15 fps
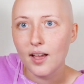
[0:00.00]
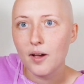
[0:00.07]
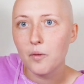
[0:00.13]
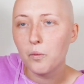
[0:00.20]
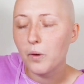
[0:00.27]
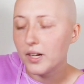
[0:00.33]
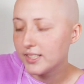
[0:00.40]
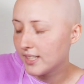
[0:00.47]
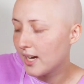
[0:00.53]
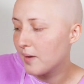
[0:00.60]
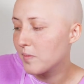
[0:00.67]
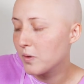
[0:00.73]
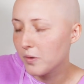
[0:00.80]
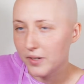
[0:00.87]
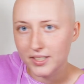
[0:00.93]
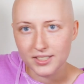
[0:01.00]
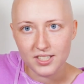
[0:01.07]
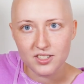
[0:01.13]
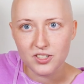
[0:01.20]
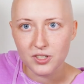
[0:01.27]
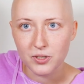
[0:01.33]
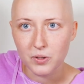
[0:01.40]
what I'm going to
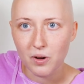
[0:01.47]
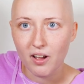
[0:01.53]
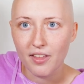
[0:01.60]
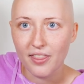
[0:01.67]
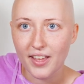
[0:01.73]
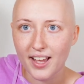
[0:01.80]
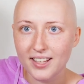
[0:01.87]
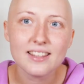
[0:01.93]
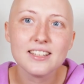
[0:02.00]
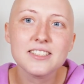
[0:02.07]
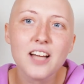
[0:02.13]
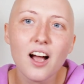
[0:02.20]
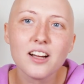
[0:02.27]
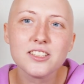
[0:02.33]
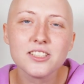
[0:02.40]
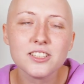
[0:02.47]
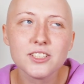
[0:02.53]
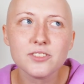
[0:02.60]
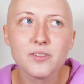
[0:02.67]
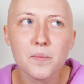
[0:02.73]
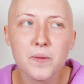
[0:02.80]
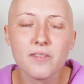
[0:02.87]
do on that. The
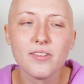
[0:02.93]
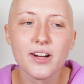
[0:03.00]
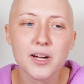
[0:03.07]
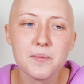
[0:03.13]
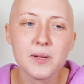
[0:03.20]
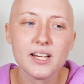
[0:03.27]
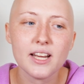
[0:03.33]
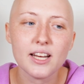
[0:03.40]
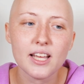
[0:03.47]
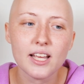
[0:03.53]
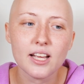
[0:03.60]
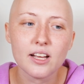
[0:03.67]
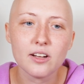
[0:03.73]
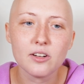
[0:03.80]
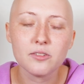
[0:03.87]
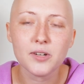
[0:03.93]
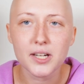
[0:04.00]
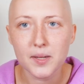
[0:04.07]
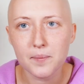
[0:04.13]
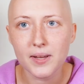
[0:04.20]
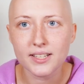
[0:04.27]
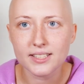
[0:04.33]
doctors from the very beginning
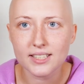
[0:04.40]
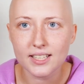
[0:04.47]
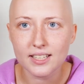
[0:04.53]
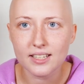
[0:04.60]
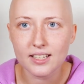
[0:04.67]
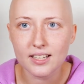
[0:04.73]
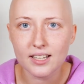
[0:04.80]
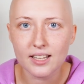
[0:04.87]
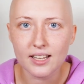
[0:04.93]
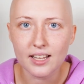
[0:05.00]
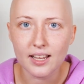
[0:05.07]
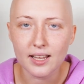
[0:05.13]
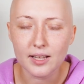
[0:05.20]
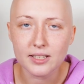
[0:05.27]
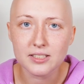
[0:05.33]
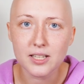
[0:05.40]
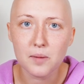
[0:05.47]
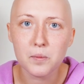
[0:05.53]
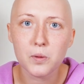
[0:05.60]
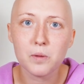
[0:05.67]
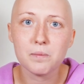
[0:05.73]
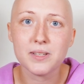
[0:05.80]
recommended a
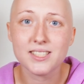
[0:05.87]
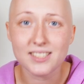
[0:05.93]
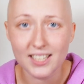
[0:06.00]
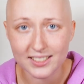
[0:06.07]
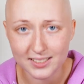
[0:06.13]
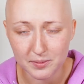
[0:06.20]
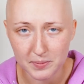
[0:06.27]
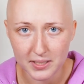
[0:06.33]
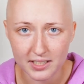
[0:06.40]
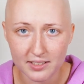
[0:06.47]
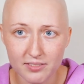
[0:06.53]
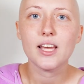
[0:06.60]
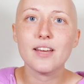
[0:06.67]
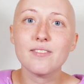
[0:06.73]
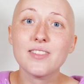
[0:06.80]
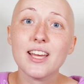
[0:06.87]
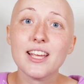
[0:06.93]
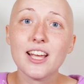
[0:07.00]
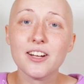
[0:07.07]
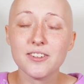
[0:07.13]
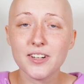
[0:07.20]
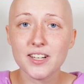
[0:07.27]
double mastectomy. If they
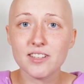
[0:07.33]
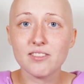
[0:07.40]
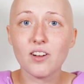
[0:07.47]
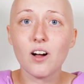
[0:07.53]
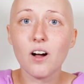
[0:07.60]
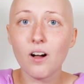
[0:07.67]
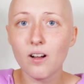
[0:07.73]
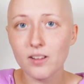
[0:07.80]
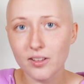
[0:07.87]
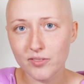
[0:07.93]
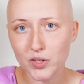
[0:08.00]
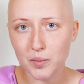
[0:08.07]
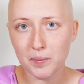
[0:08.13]
get rid of all of the